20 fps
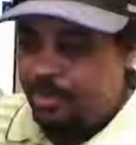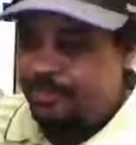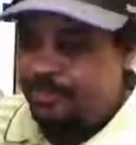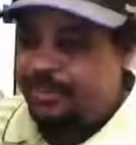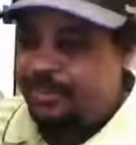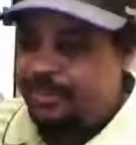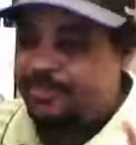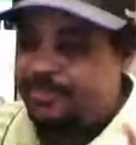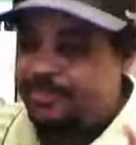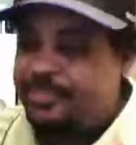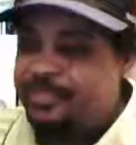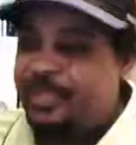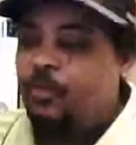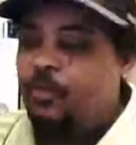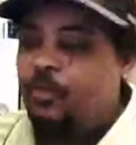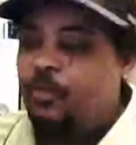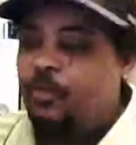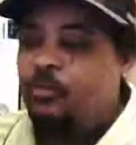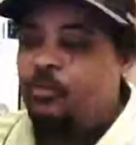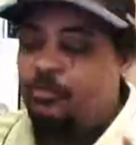They
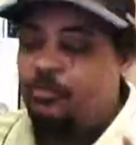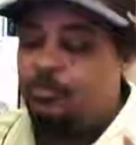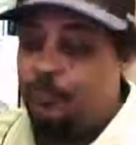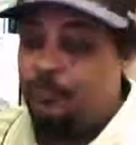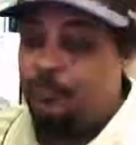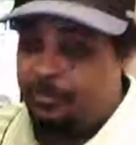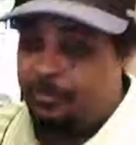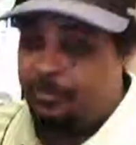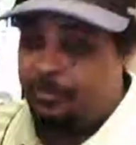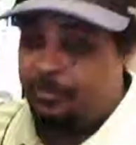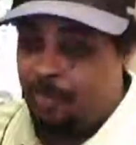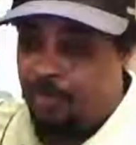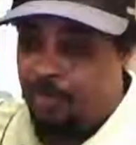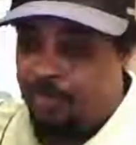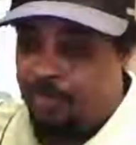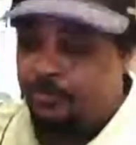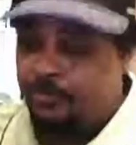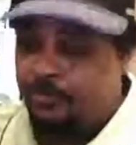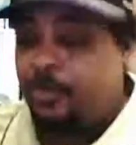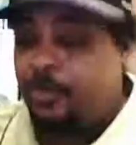still making
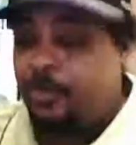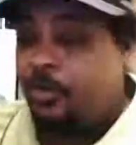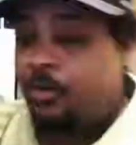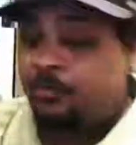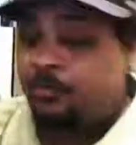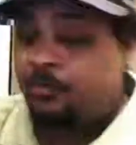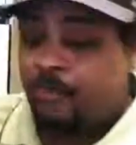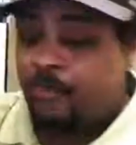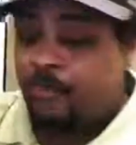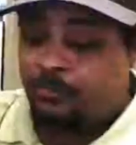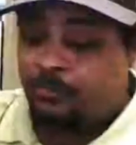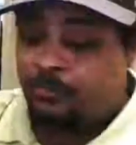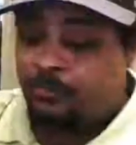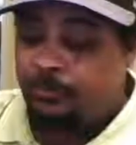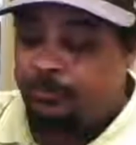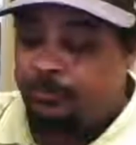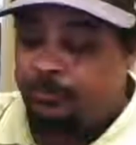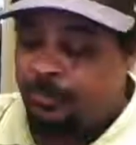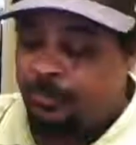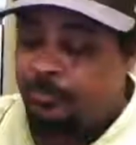money because you got to
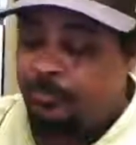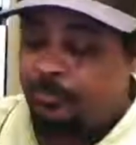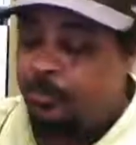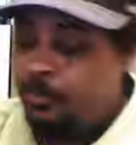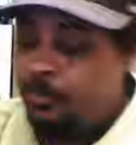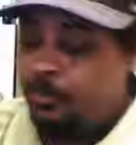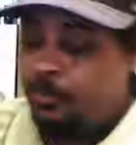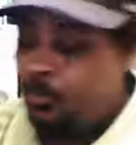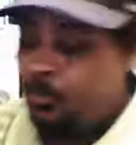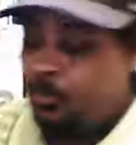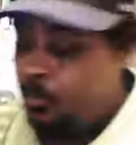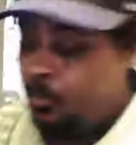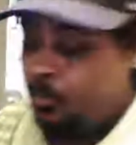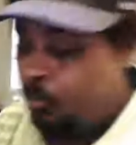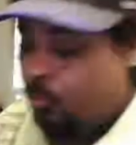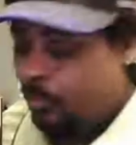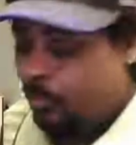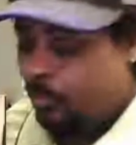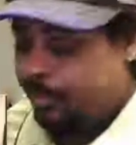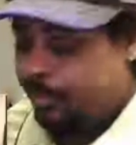remember
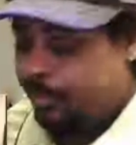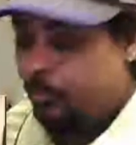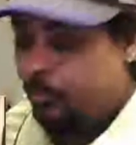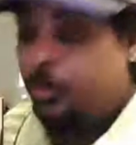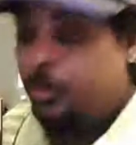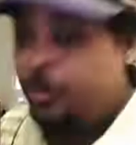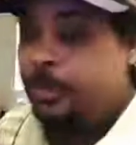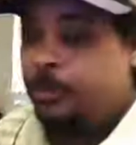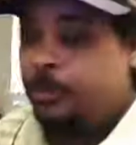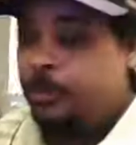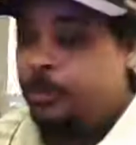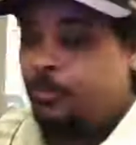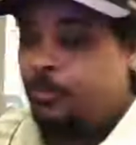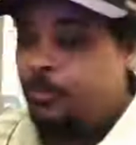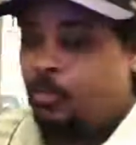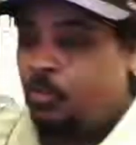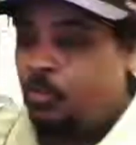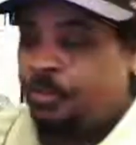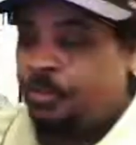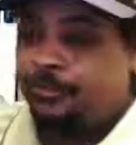when they went up
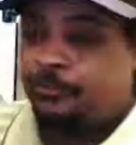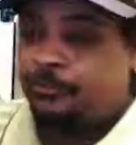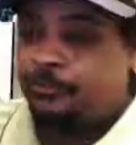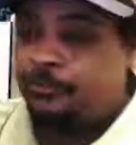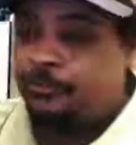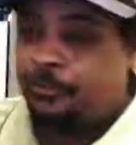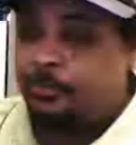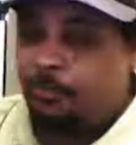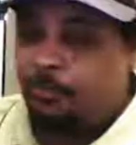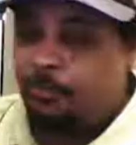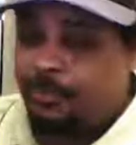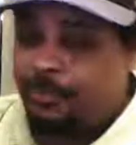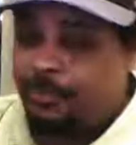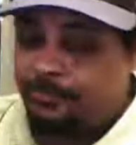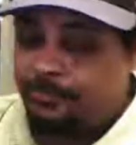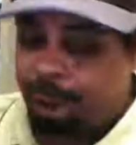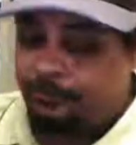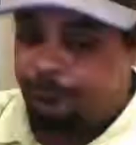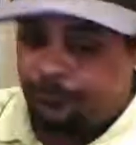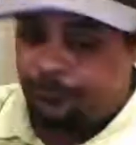on the
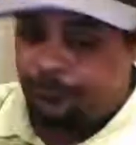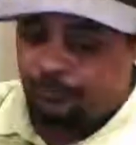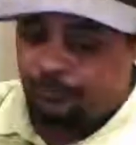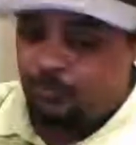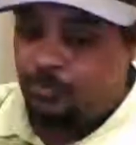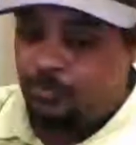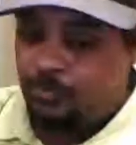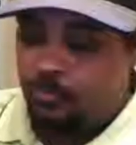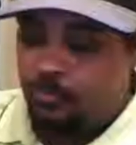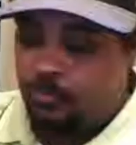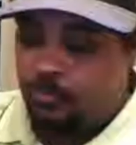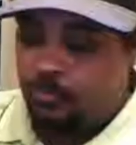price of fuel,